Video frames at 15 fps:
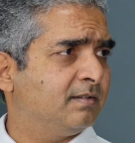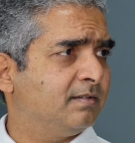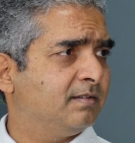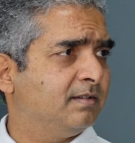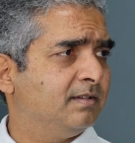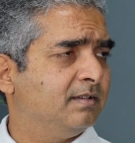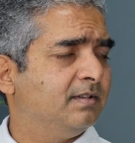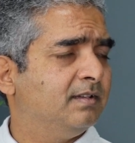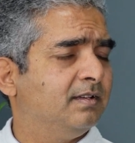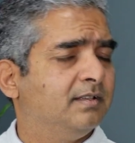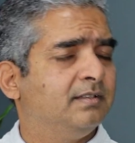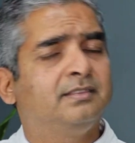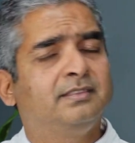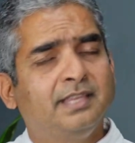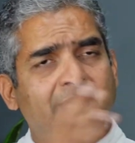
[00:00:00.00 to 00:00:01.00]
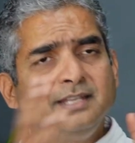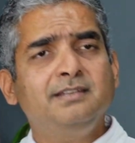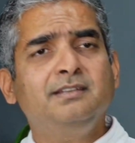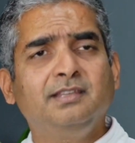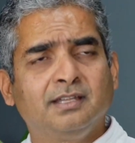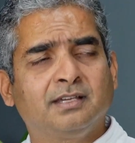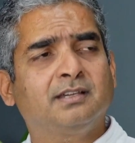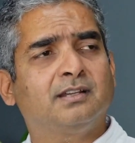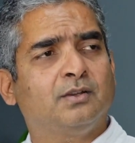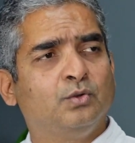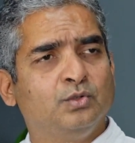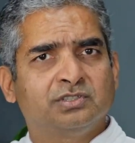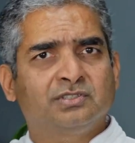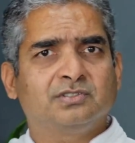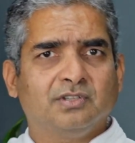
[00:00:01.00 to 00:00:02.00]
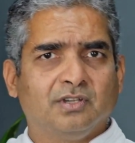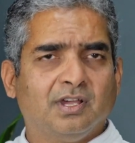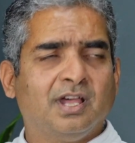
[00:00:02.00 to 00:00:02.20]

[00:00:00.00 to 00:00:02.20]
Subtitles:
Then the crowds